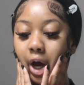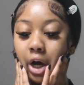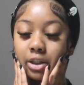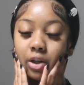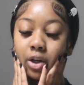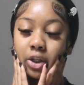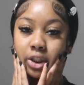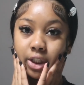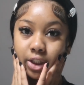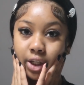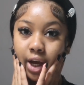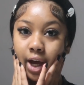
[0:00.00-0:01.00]
Also, the
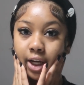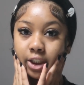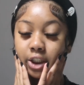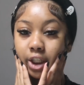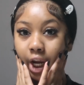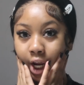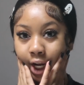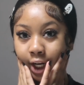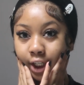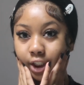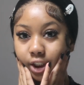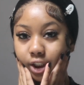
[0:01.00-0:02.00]
season has
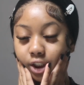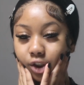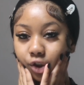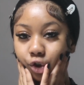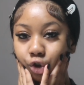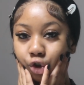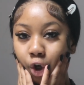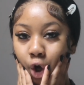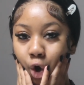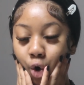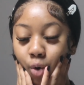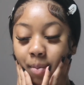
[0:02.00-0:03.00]
changed,
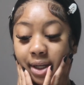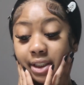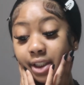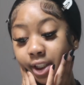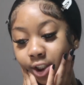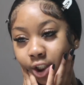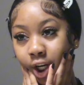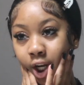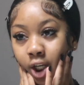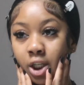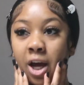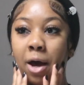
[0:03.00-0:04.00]
so my skin
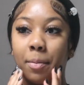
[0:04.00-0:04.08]
changed,